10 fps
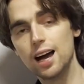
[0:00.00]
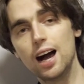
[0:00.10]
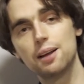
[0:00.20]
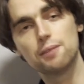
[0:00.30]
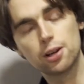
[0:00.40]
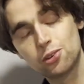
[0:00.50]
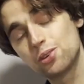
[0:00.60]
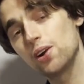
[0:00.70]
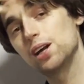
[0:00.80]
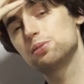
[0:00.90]
I invite you
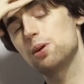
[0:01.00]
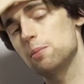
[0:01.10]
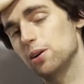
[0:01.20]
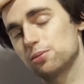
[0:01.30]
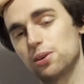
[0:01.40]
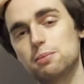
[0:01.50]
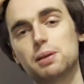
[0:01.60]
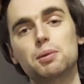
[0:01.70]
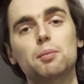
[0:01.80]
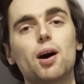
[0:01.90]
to try this problem out for a
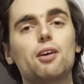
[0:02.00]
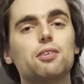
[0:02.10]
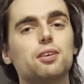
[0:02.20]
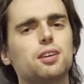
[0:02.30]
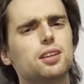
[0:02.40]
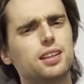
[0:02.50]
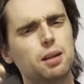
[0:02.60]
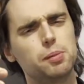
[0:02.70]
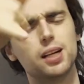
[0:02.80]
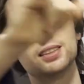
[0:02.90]
minimum of
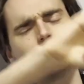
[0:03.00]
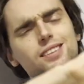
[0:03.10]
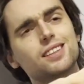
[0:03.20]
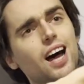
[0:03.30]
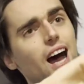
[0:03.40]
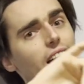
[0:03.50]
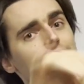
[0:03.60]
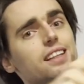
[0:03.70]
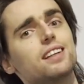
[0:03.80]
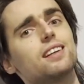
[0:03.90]
10 minutes,
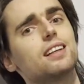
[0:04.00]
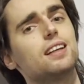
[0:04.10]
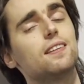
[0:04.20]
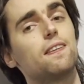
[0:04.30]
ideally